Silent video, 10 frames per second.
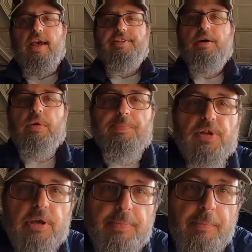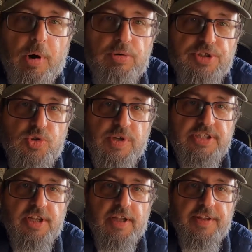And then we put the Pomona
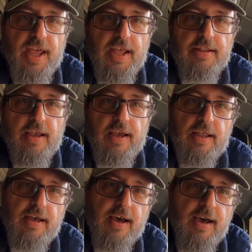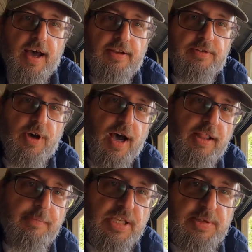twist on that. I don't know
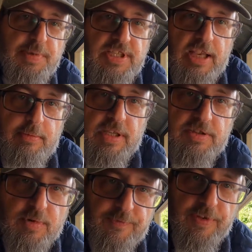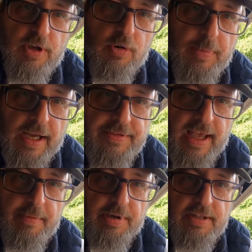how the Mesopotamians would feel about
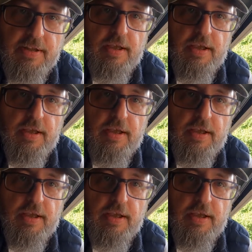that, but